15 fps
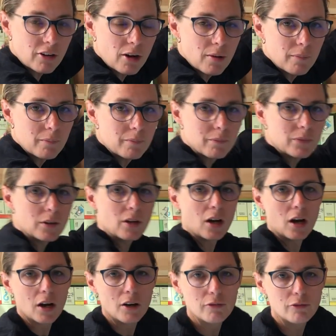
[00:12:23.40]
from
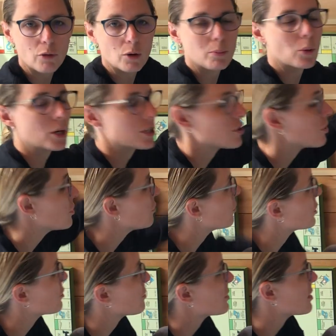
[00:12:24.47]
4.2,
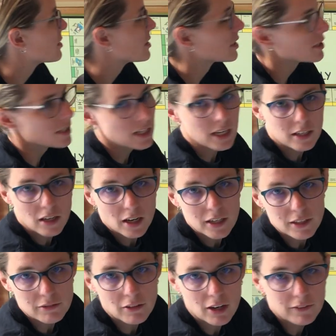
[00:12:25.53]
which was the 68,
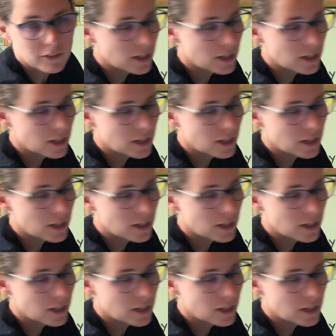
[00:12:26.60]
95,